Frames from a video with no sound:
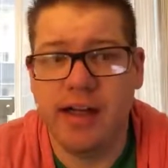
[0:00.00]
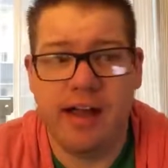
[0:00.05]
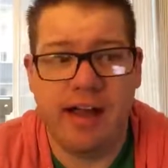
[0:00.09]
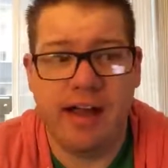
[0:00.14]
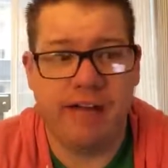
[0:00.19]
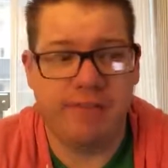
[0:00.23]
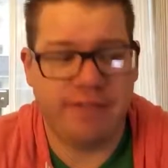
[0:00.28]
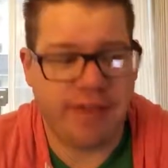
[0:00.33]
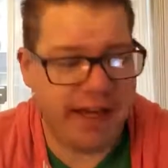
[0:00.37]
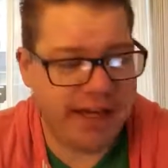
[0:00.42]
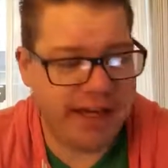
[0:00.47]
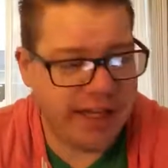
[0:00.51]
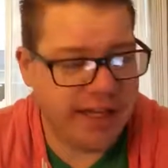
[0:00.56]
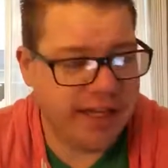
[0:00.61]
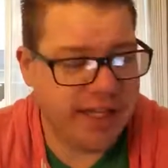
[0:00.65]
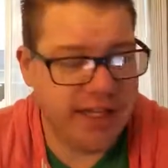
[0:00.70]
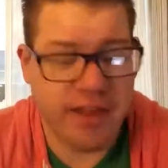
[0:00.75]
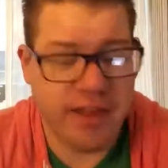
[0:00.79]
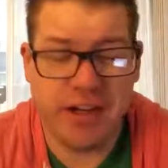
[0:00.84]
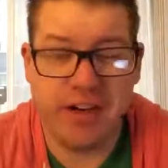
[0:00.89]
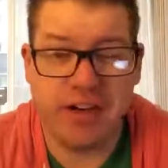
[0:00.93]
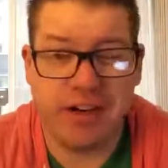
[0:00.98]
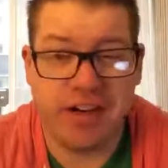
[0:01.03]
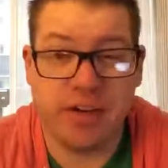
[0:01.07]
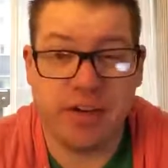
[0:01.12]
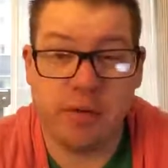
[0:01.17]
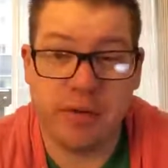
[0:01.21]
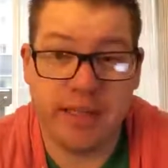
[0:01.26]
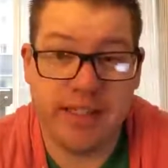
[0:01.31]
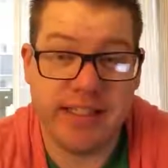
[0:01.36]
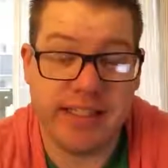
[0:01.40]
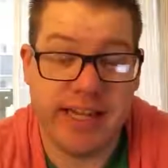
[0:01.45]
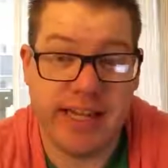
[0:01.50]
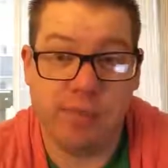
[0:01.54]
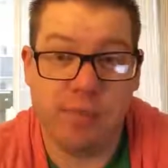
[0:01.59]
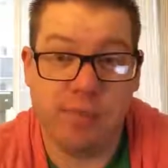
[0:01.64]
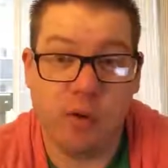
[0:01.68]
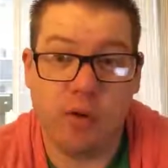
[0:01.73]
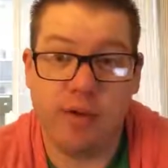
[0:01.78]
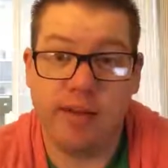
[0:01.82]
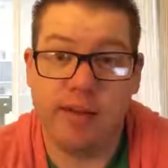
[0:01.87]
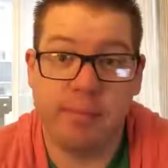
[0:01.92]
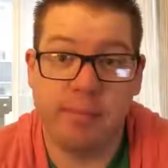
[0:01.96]
If anything that you're going to really take
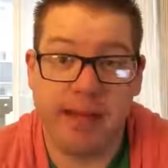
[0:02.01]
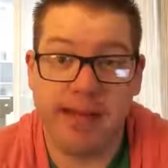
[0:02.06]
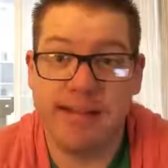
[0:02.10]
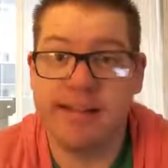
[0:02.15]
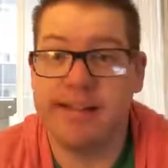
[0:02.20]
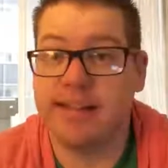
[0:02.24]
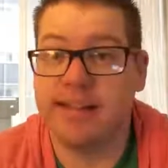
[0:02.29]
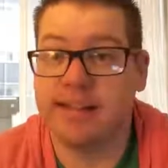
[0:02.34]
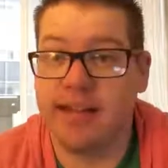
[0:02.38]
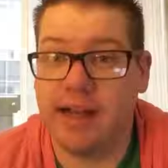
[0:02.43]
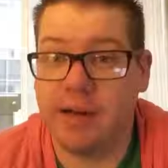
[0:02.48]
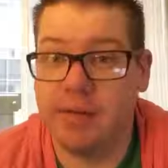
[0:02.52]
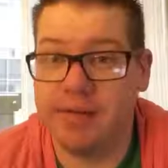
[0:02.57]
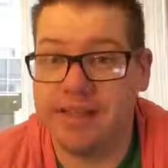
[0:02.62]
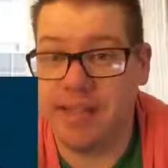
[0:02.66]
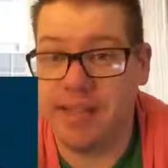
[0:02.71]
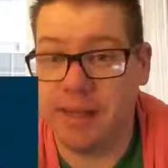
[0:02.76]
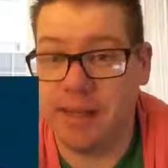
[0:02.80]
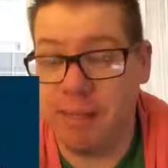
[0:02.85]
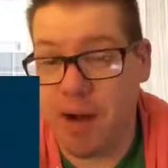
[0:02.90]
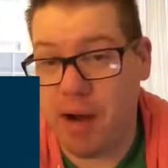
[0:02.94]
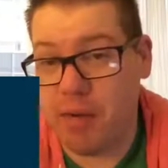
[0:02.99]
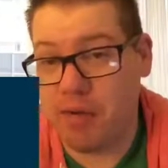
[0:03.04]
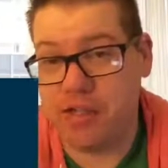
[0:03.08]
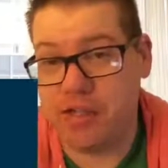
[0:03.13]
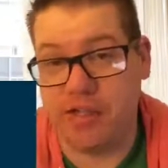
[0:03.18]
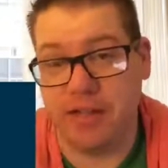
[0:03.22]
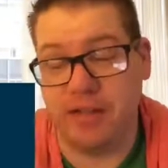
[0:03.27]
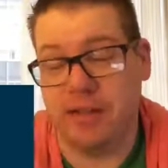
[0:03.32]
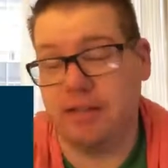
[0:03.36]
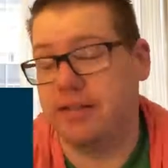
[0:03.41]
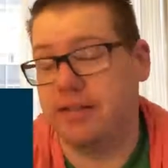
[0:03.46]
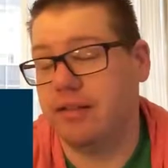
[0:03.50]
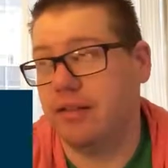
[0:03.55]
more than basic, say PowerShell.